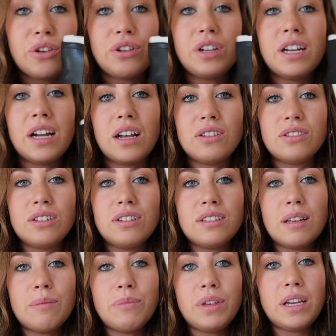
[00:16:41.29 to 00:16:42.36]
$30 or
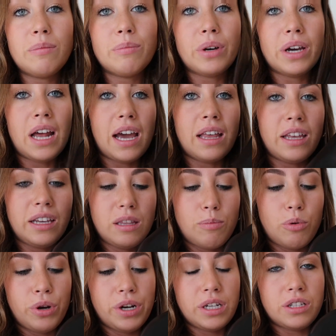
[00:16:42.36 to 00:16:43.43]
something, but I like the
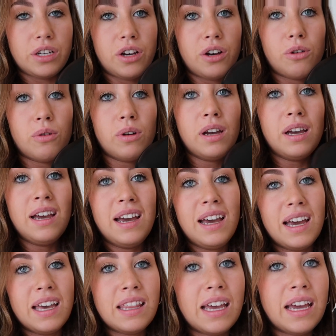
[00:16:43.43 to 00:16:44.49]
pointed toe.
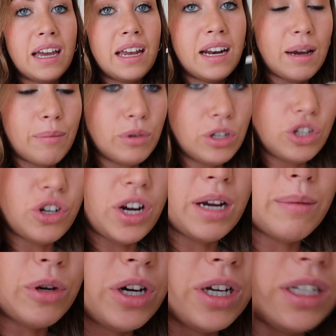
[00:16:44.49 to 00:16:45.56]
And then I'm going to try
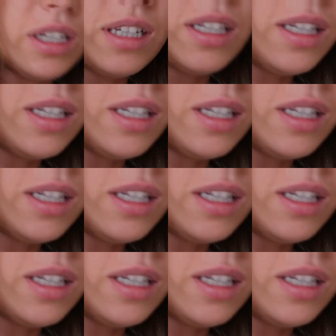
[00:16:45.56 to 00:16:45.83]
them on to